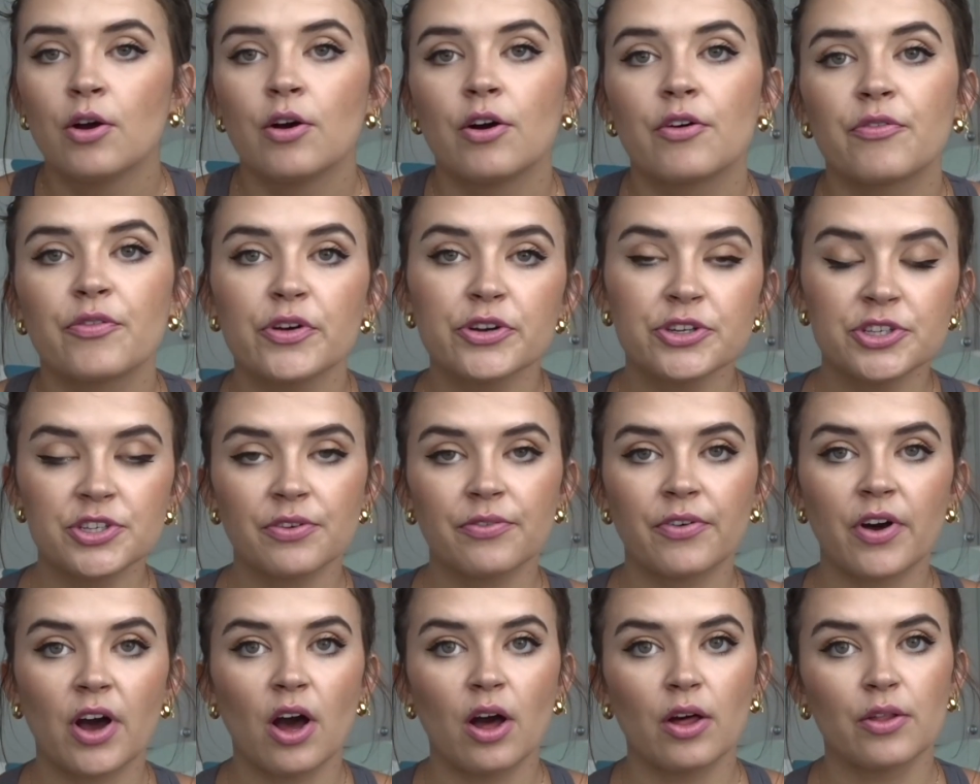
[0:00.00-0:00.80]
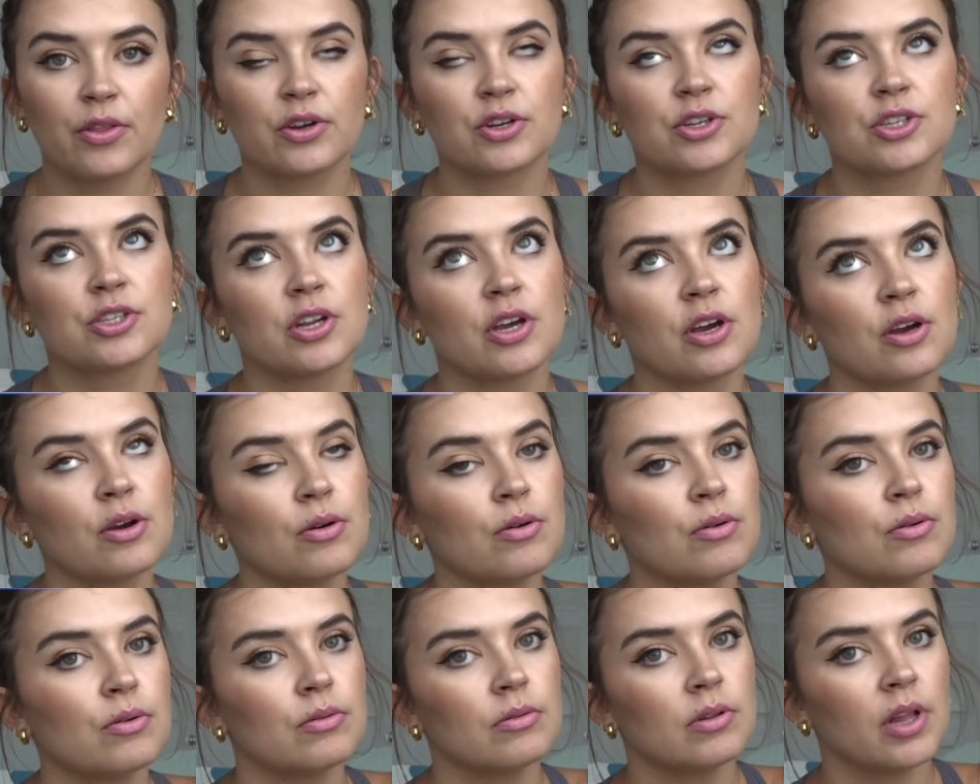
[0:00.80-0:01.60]
Well, first of all, there's
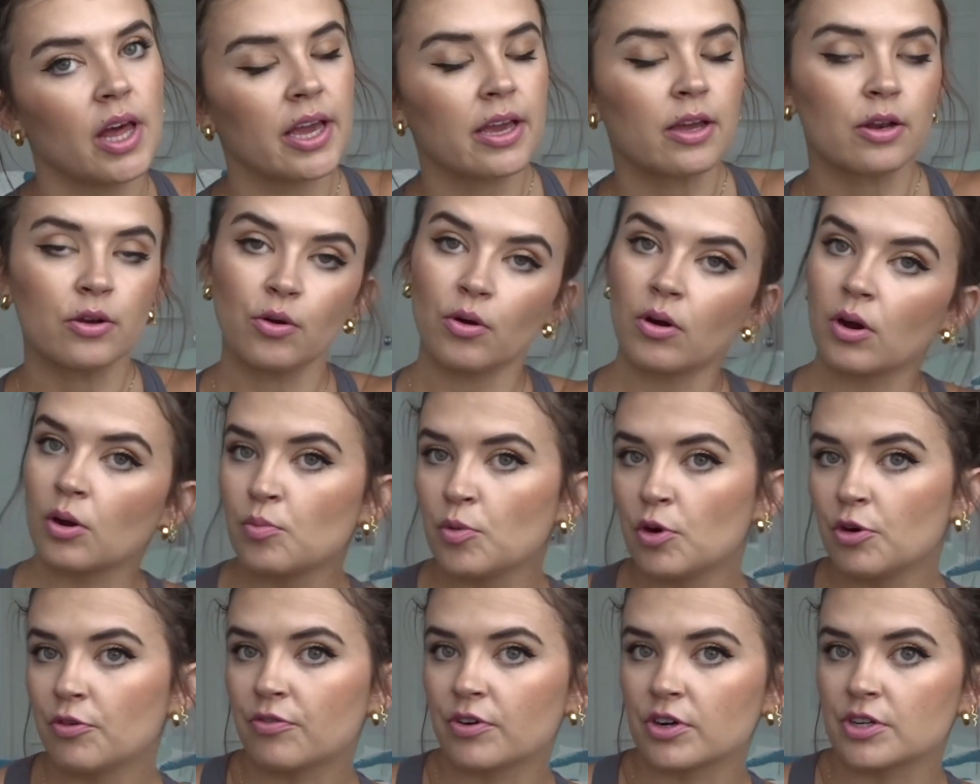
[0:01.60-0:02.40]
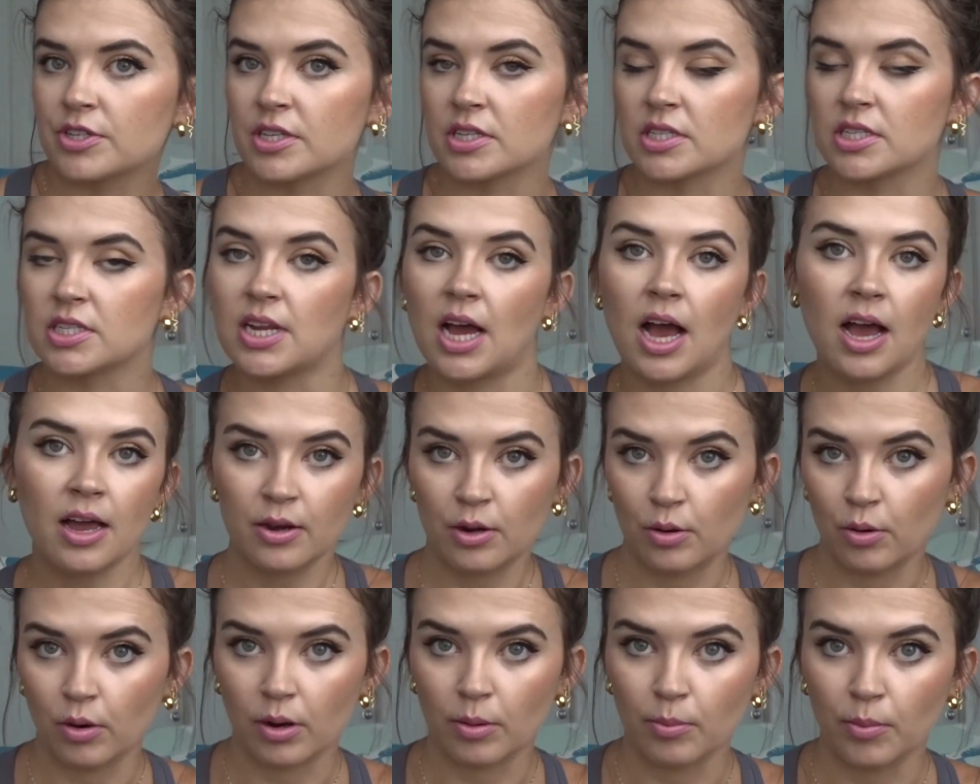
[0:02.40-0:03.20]
no like normal versus
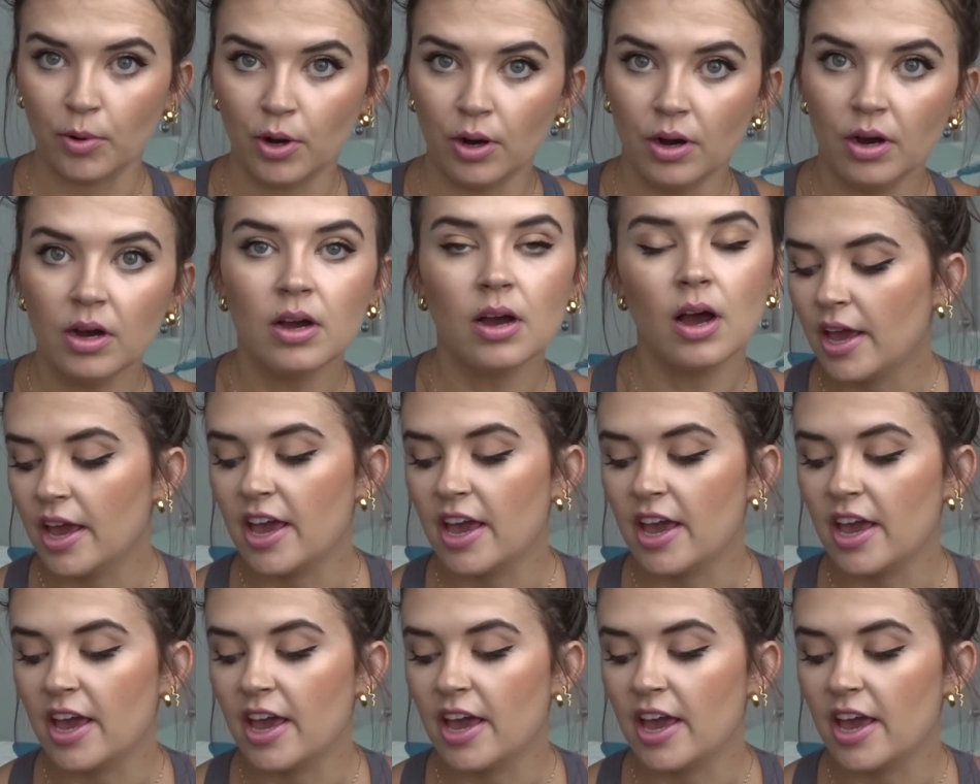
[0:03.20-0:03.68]
not normal.